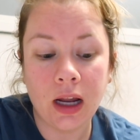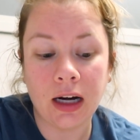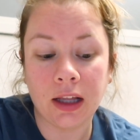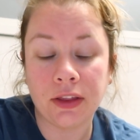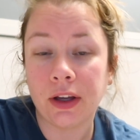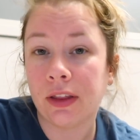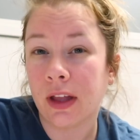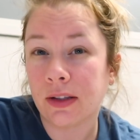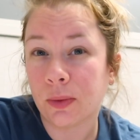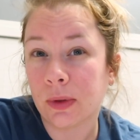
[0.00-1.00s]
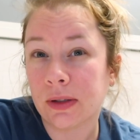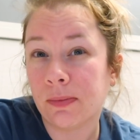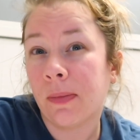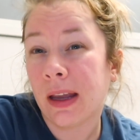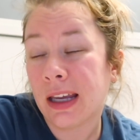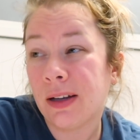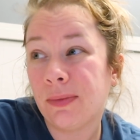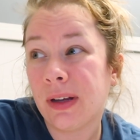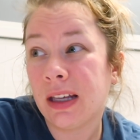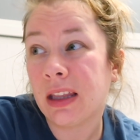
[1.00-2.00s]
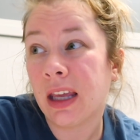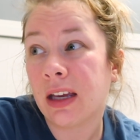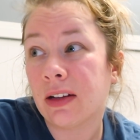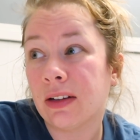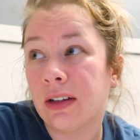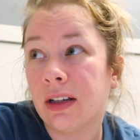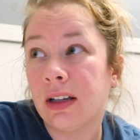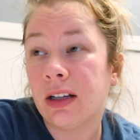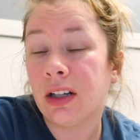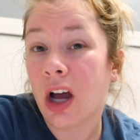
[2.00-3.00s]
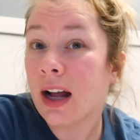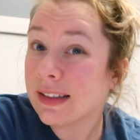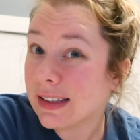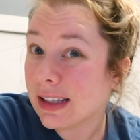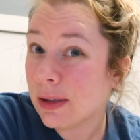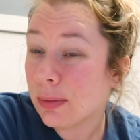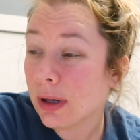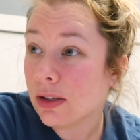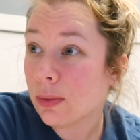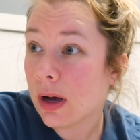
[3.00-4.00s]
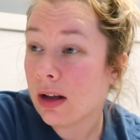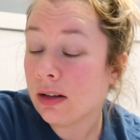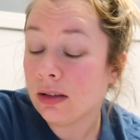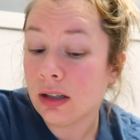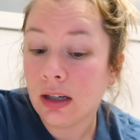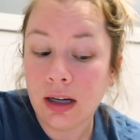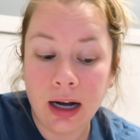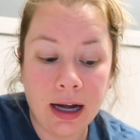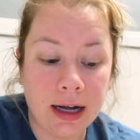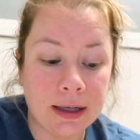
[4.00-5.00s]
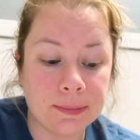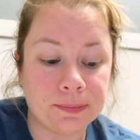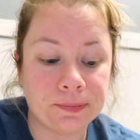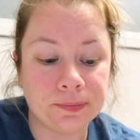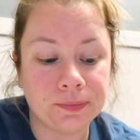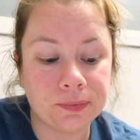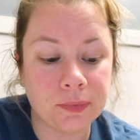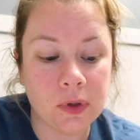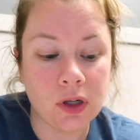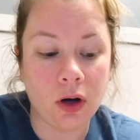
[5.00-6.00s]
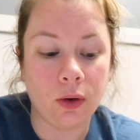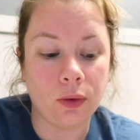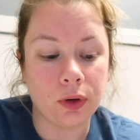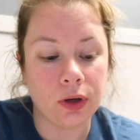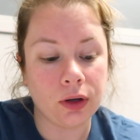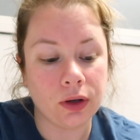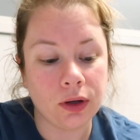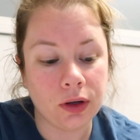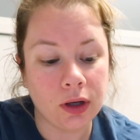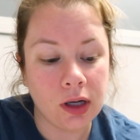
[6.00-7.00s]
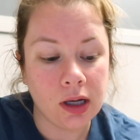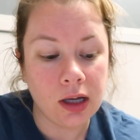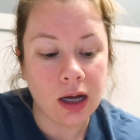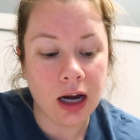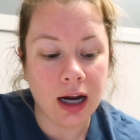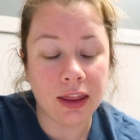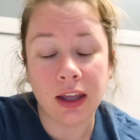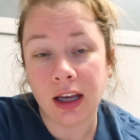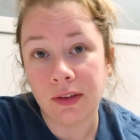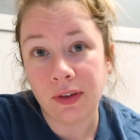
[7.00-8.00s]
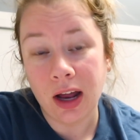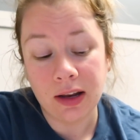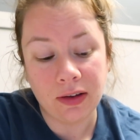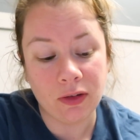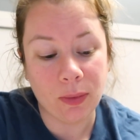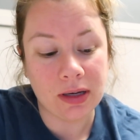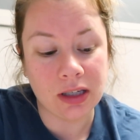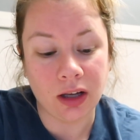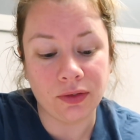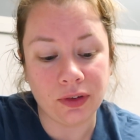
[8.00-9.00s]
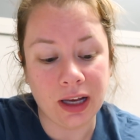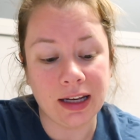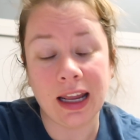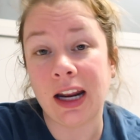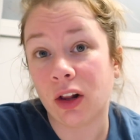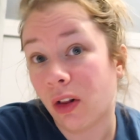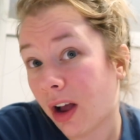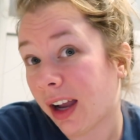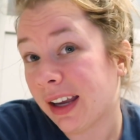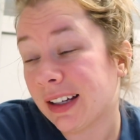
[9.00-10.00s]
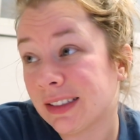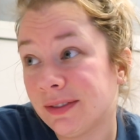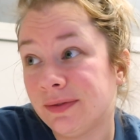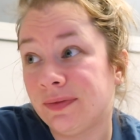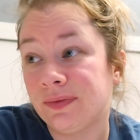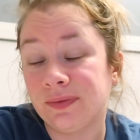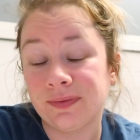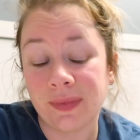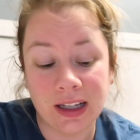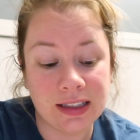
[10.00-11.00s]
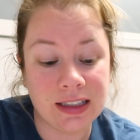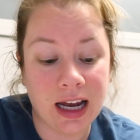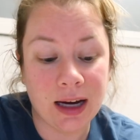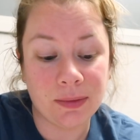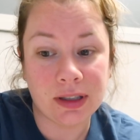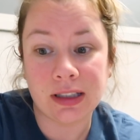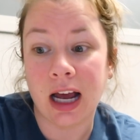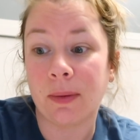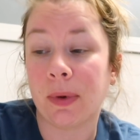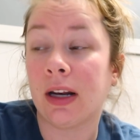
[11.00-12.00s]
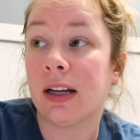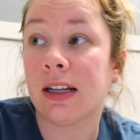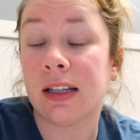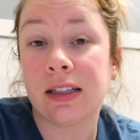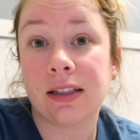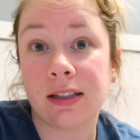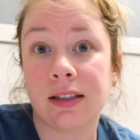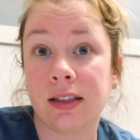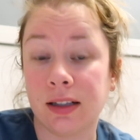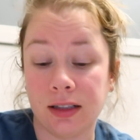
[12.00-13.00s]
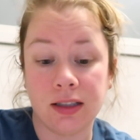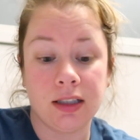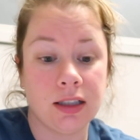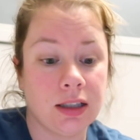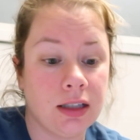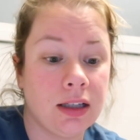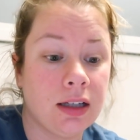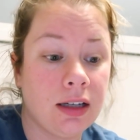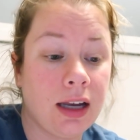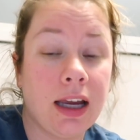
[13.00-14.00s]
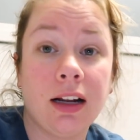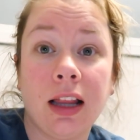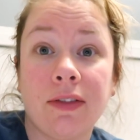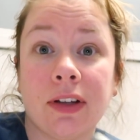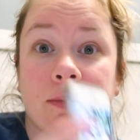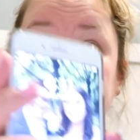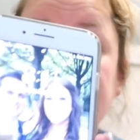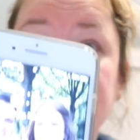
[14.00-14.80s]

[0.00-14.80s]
And I think that's what's making me like not sleep as well. So I think I've kind of given myself at 8 o'clock. It's time to stop, and it is 8:11.